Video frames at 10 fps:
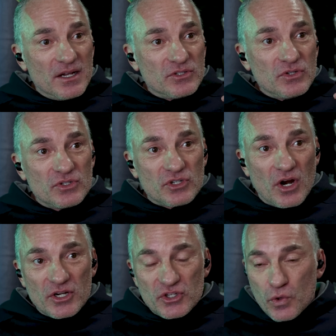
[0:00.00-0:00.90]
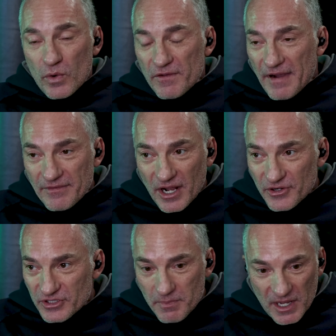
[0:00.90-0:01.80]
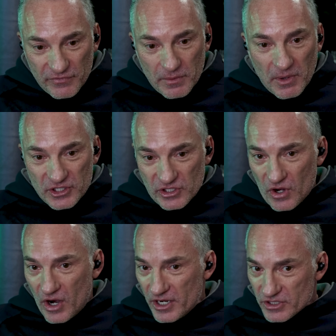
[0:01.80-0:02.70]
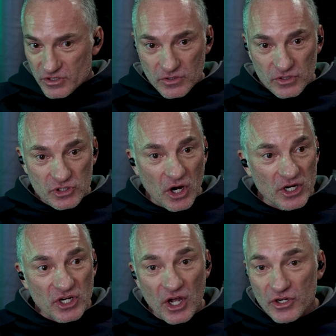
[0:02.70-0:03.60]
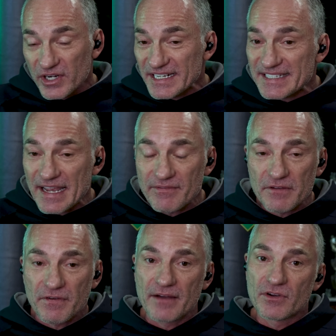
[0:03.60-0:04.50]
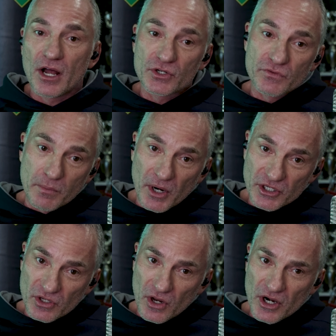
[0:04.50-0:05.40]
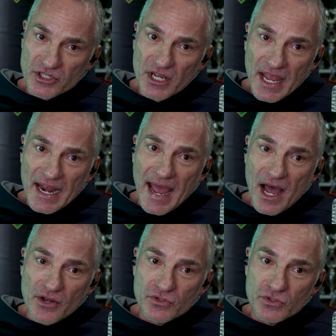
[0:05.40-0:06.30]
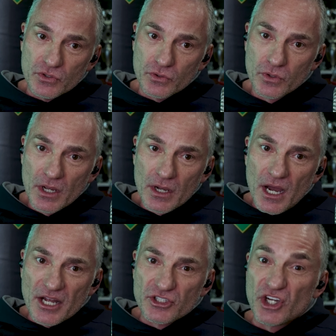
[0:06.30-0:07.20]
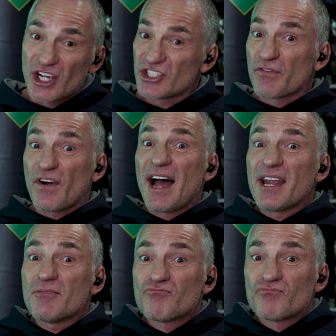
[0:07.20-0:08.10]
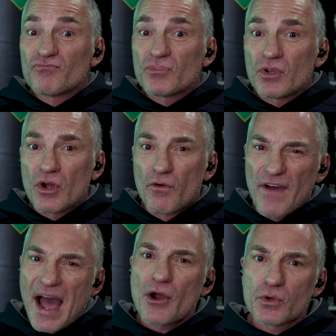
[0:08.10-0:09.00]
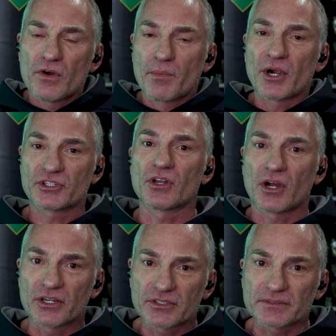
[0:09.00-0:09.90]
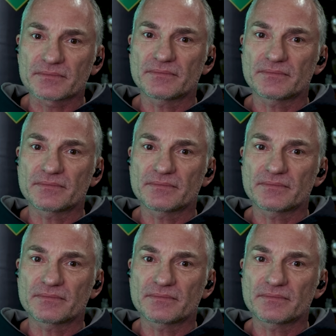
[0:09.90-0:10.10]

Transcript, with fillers: do you charge $25 a month for martial arts? Do you charge $175 for martial arts? And how do you justify, you know, value of martial arts?